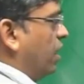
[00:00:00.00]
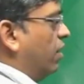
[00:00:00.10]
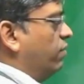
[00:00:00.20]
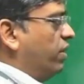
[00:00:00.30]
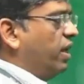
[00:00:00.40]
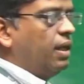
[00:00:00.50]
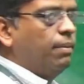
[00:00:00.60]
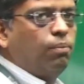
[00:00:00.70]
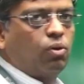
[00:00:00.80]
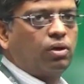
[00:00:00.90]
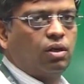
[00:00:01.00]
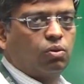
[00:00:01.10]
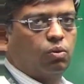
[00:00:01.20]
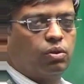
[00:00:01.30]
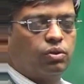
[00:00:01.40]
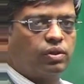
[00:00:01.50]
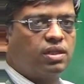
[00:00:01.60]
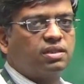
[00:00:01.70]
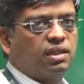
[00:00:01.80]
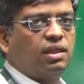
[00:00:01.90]
a very important role. You
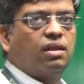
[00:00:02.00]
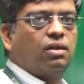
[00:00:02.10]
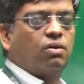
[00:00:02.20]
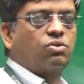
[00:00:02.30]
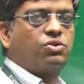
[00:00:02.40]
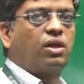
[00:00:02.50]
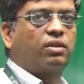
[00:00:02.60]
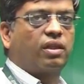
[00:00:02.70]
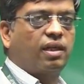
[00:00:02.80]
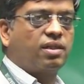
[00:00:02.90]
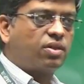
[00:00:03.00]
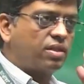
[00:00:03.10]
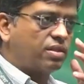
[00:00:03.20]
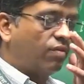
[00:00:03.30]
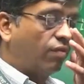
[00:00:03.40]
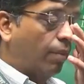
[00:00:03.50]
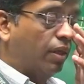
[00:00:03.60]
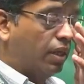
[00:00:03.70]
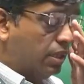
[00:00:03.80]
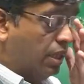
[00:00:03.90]
can see the osteoarthritis runs in
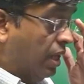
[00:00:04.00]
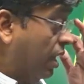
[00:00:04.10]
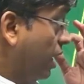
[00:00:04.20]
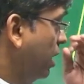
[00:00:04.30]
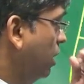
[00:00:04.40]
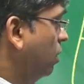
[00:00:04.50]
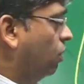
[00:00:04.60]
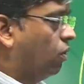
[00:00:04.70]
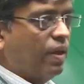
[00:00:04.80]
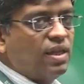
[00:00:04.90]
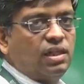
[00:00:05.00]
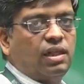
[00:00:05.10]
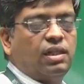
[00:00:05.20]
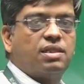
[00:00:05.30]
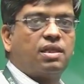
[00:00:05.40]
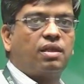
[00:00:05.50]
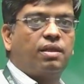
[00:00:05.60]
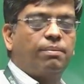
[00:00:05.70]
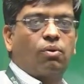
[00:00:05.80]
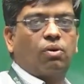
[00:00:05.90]
families, and obesity, these are the
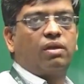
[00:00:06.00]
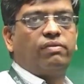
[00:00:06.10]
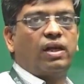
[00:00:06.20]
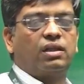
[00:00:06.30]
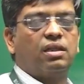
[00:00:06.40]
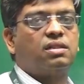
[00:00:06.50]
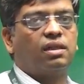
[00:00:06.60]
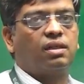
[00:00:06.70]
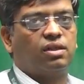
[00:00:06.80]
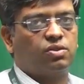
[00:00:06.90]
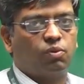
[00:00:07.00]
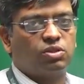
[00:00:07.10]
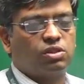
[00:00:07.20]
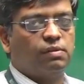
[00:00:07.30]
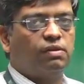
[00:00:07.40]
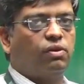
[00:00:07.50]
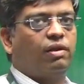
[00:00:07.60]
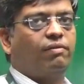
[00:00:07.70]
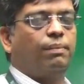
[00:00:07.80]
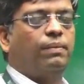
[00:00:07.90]
important factors that are responsible for
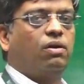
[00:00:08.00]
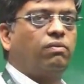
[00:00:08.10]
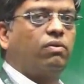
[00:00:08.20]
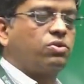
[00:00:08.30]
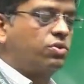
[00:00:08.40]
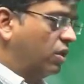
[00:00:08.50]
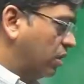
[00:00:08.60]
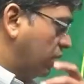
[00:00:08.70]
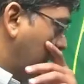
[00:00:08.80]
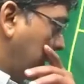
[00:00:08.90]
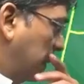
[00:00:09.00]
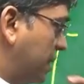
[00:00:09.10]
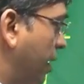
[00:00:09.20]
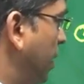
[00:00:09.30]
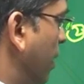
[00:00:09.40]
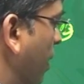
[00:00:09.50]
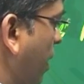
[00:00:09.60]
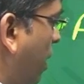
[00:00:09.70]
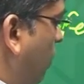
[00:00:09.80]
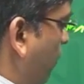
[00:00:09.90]
development of osteoarthritis. Now,